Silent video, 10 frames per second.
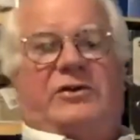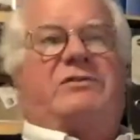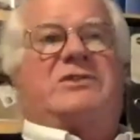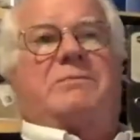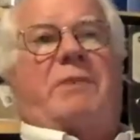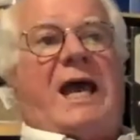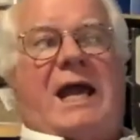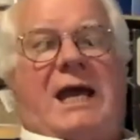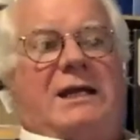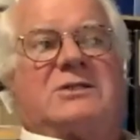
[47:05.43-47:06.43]
If it's a
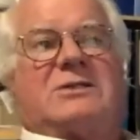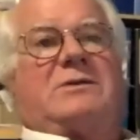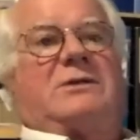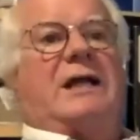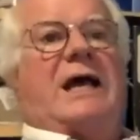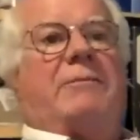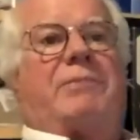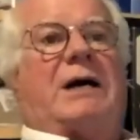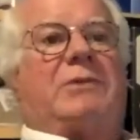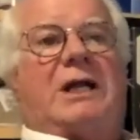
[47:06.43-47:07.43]
band, it's you're at a
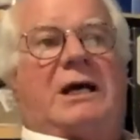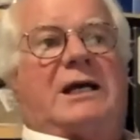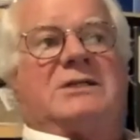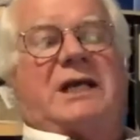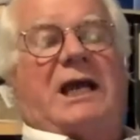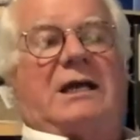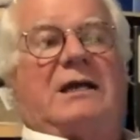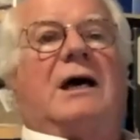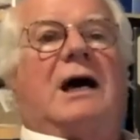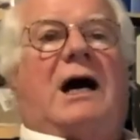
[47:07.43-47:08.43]
pub, you don't go
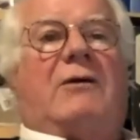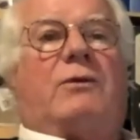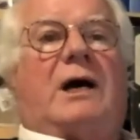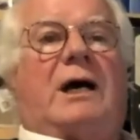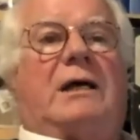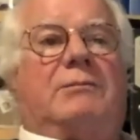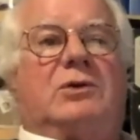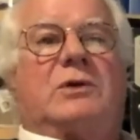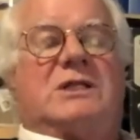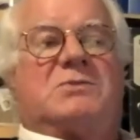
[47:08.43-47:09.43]
stand halfway
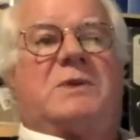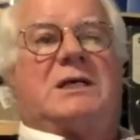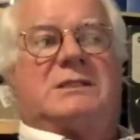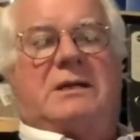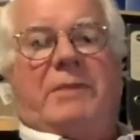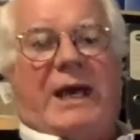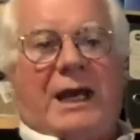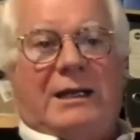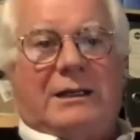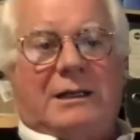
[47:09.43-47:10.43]
between the speakers at a
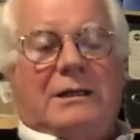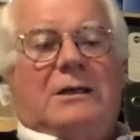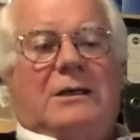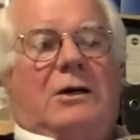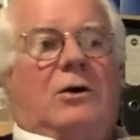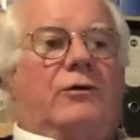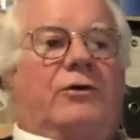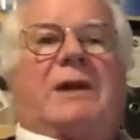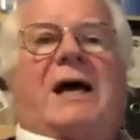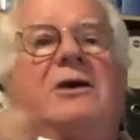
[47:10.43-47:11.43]
band, or if
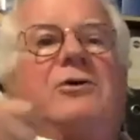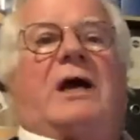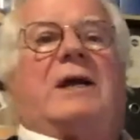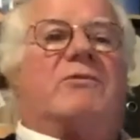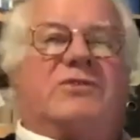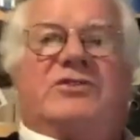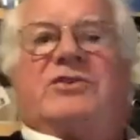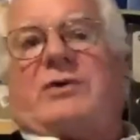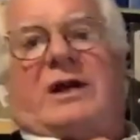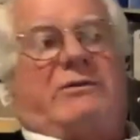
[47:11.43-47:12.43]
you're playing a great
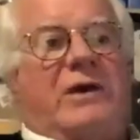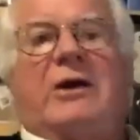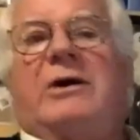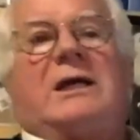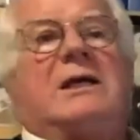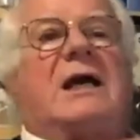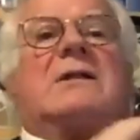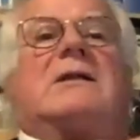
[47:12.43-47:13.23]
Stradivari,